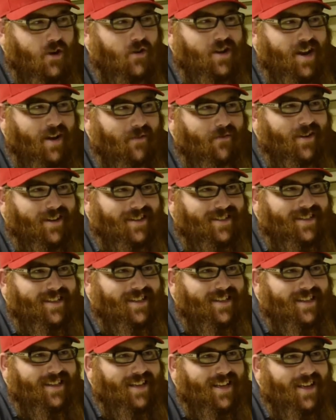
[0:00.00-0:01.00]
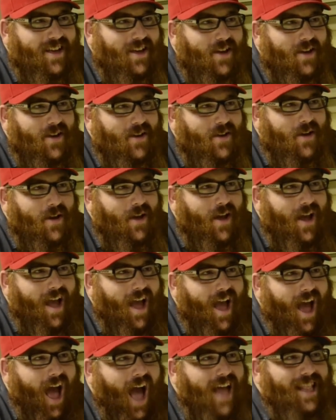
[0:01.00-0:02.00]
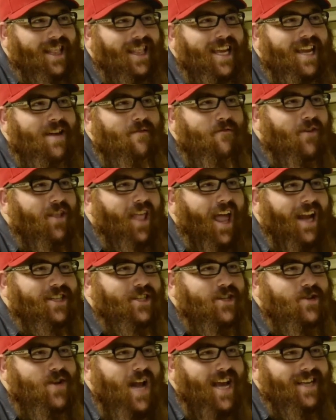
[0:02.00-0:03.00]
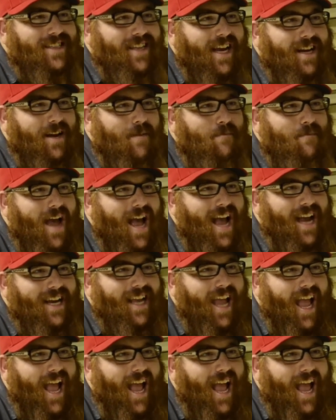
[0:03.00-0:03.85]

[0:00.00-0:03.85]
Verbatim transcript: You're different. I leave for like two days. I come back